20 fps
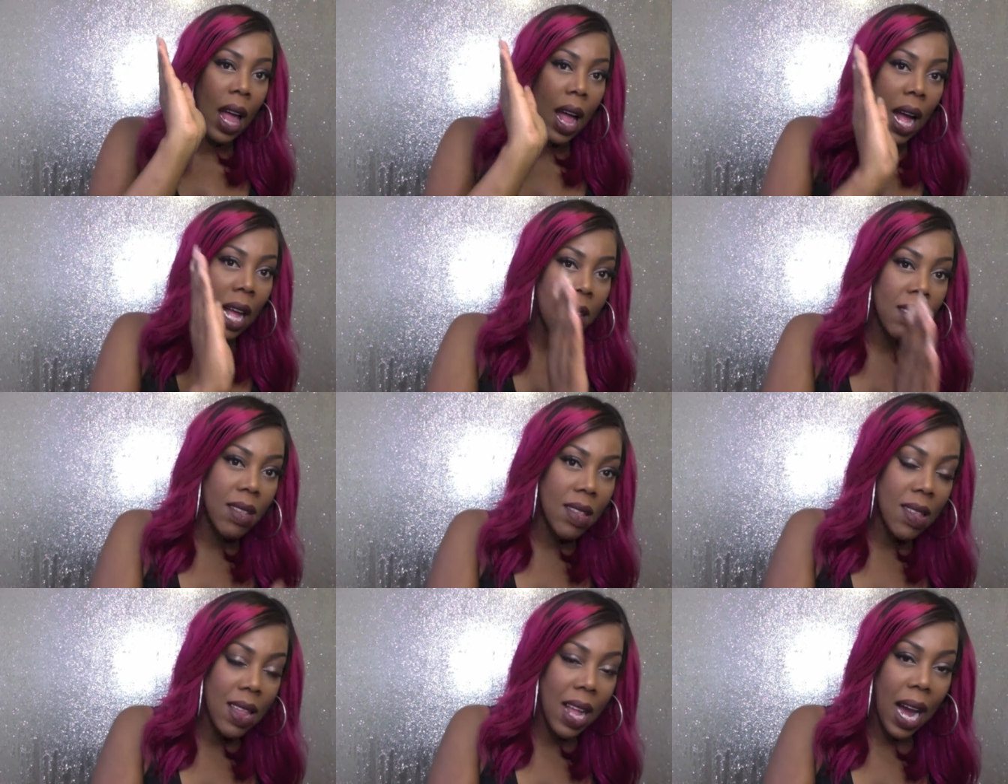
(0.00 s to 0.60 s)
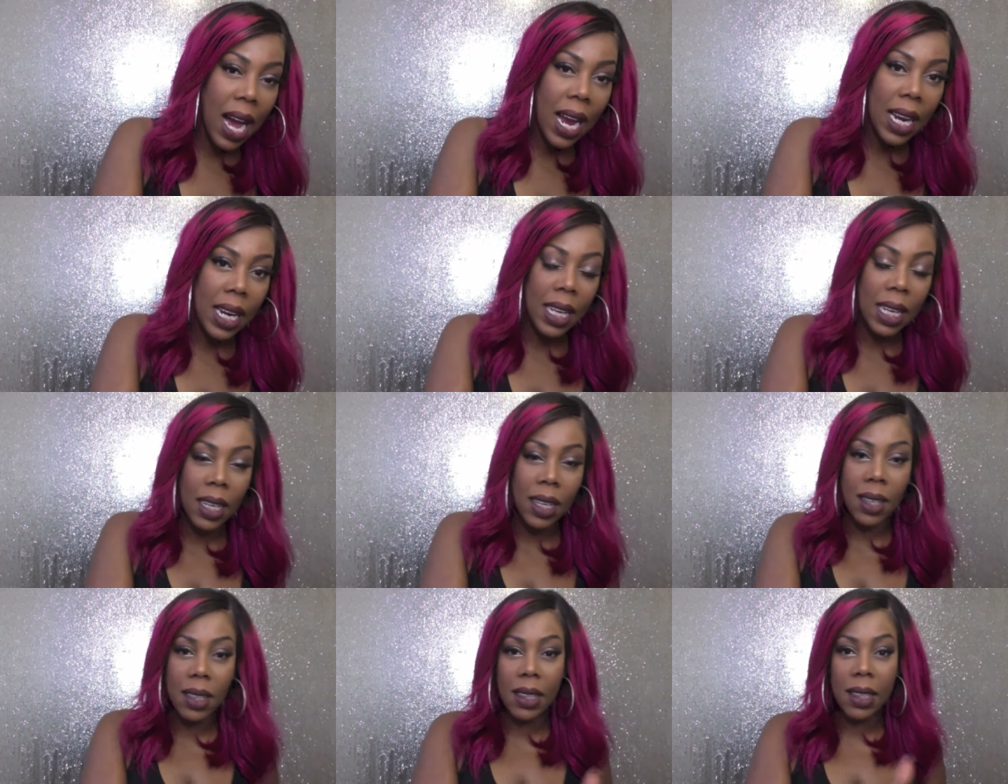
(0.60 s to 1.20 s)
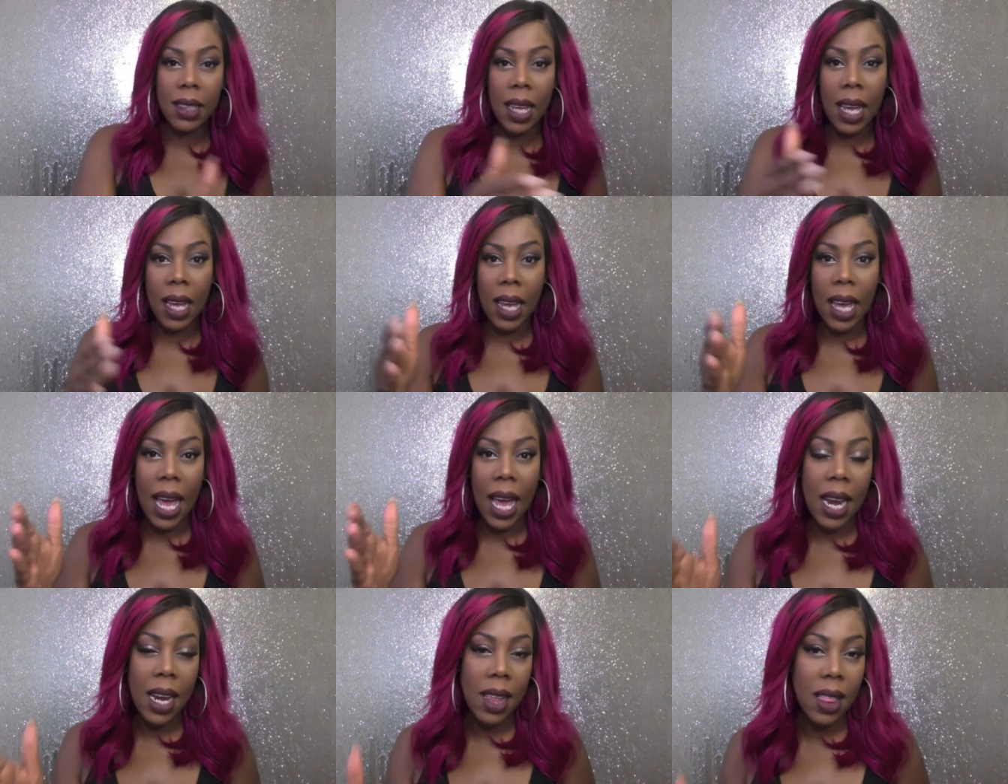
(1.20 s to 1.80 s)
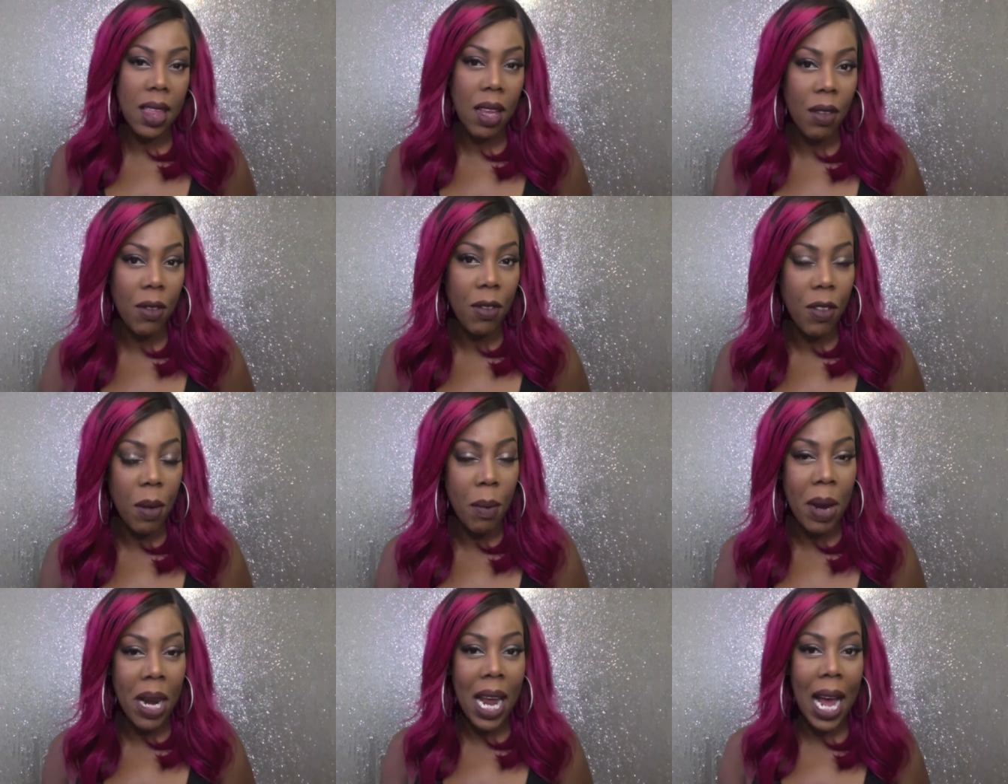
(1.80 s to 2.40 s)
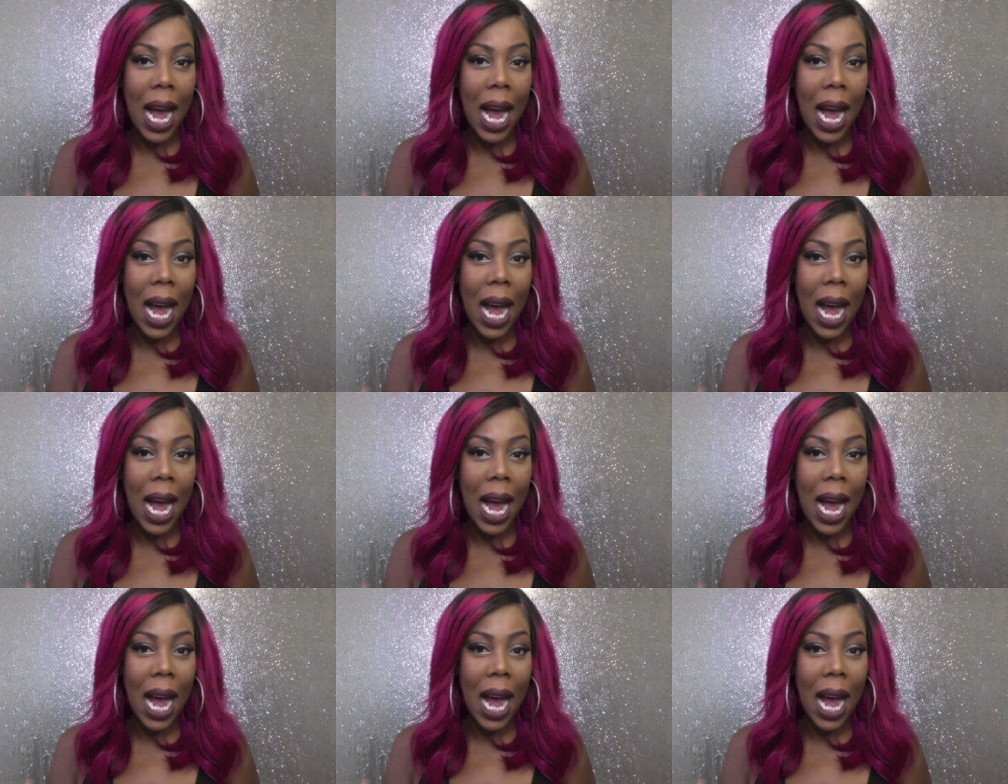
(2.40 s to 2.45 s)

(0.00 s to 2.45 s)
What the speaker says: and styling can take anything from an